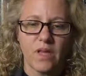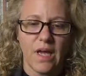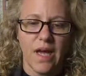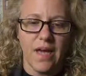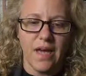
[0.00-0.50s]

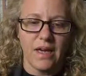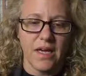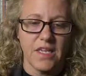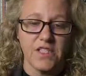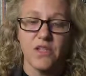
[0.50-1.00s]
I had a
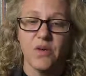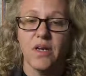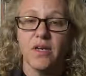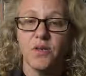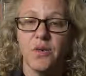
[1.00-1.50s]
cousin
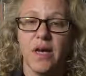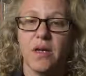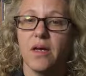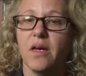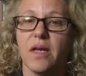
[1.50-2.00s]
who
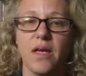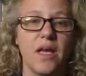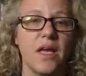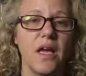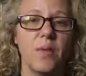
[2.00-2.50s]
had
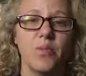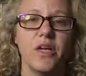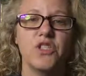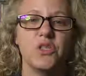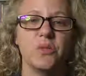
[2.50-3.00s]
a
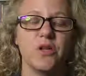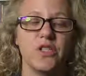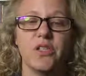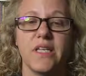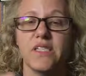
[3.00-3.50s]
brain tumor, and
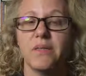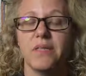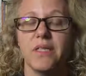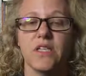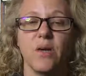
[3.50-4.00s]
so that's something
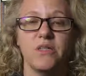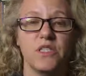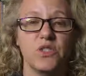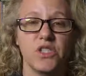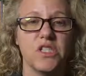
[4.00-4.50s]
that's always
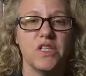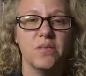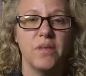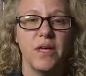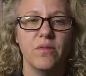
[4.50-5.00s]
interested in
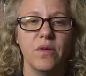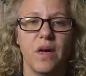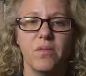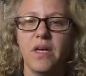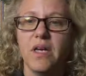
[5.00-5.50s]
me.
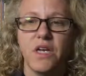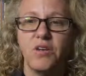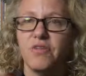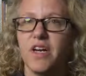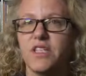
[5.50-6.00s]

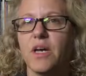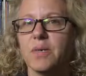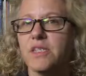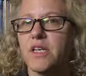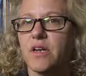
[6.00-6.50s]
Find
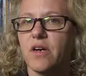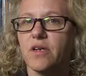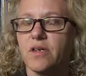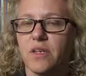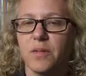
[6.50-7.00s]
topics that
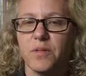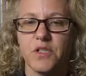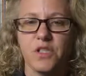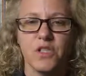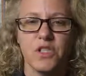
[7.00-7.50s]
are
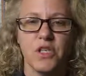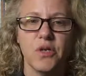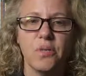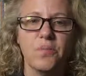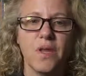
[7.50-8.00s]
personal to you.